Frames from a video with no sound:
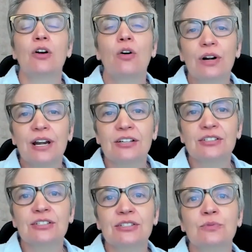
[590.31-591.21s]

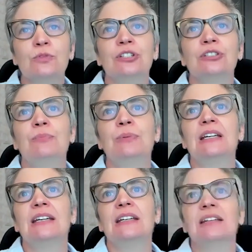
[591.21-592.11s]
courthouses would
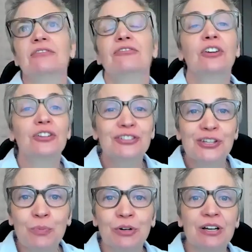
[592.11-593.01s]
be filled to
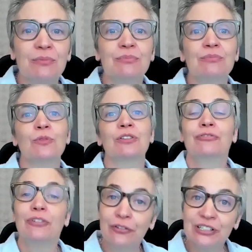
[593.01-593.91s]
the brim
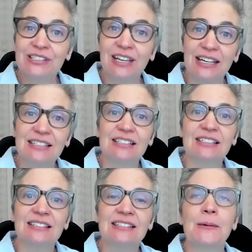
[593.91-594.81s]
with frivolous
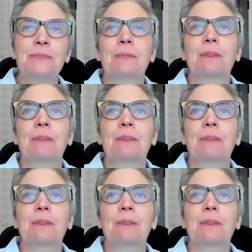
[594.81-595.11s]
cases,